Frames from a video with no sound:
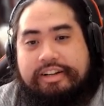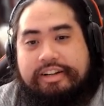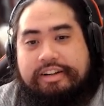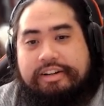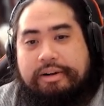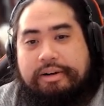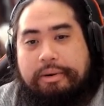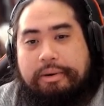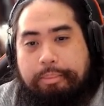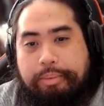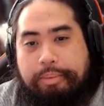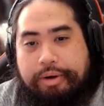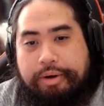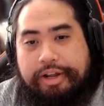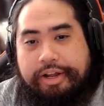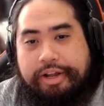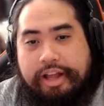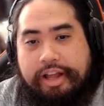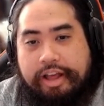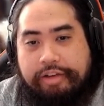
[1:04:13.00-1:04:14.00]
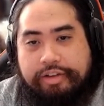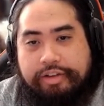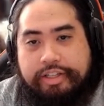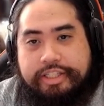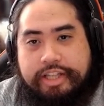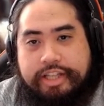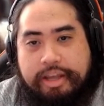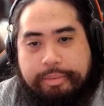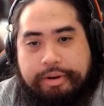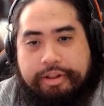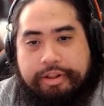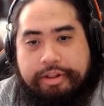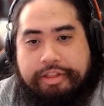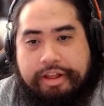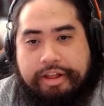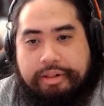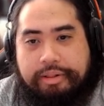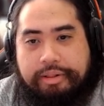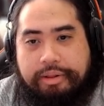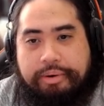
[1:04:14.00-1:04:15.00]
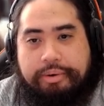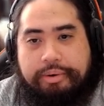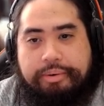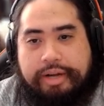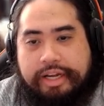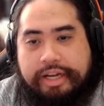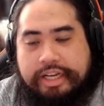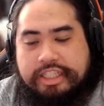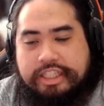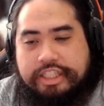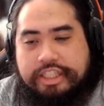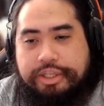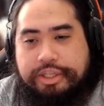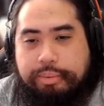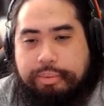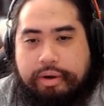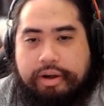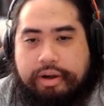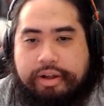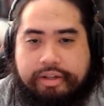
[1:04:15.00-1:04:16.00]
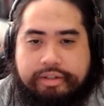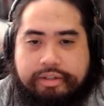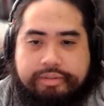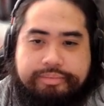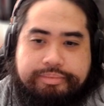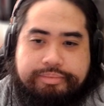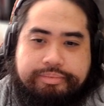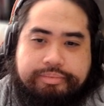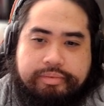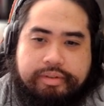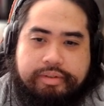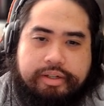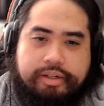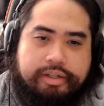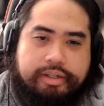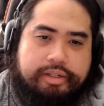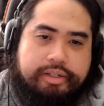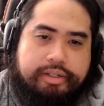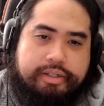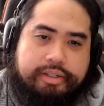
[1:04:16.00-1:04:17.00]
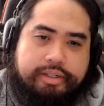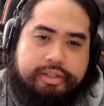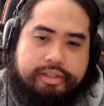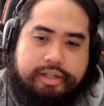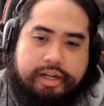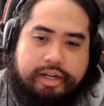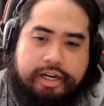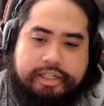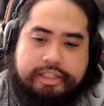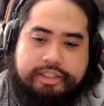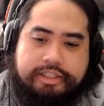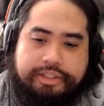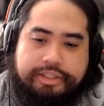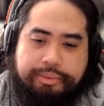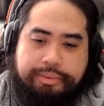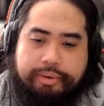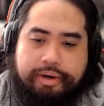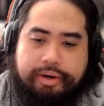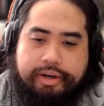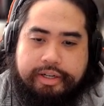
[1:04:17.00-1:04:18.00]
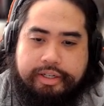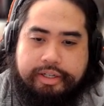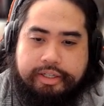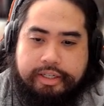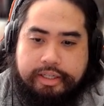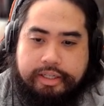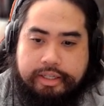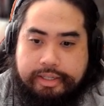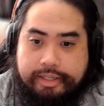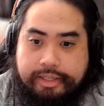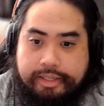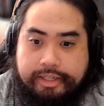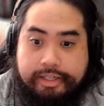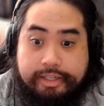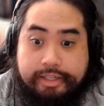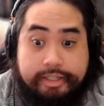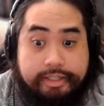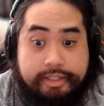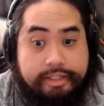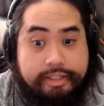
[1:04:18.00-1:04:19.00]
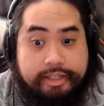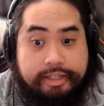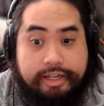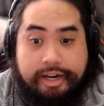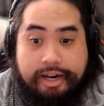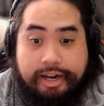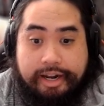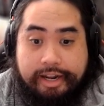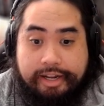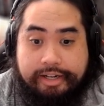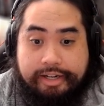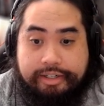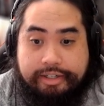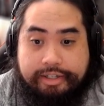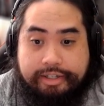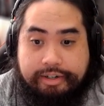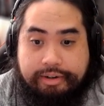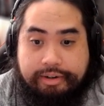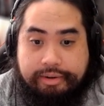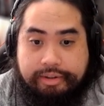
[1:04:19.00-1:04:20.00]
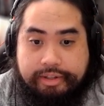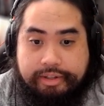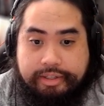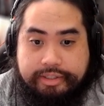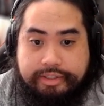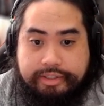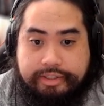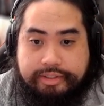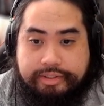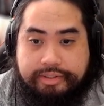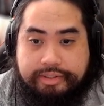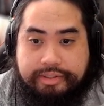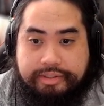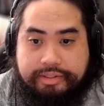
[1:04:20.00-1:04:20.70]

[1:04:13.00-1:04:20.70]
But having stamina that low, I can see why. I can see why. And look at all this.